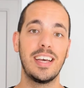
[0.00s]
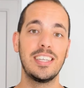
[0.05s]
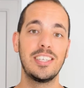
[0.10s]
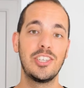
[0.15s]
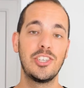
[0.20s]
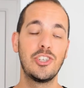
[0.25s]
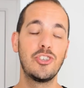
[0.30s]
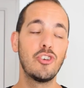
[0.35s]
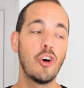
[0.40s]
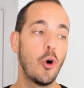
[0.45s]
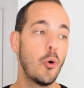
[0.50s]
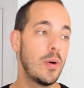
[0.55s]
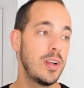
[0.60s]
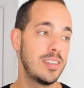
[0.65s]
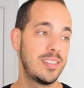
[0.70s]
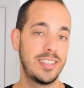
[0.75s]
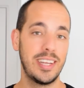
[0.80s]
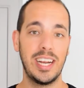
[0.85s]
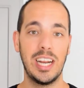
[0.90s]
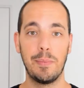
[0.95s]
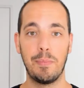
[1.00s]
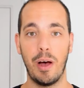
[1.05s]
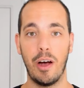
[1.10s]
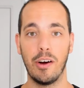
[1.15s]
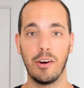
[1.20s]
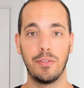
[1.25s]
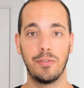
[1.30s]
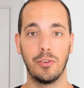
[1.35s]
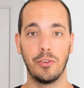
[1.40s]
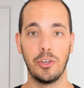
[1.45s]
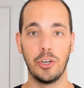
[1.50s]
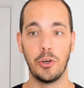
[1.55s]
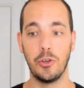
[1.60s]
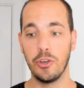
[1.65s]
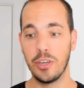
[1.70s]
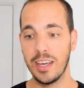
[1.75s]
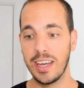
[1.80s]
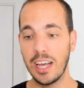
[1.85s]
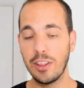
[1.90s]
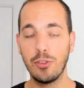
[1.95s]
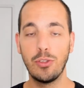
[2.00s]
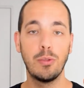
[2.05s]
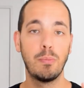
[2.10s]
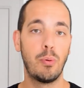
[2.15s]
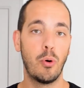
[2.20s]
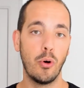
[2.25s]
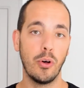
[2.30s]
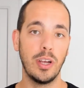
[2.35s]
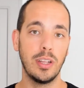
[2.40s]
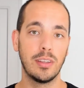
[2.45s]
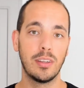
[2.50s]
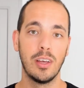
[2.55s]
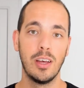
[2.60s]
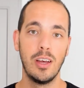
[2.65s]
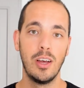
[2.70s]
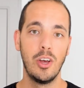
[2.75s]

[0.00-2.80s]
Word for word: is so insanely powerful. You know, you can get to the point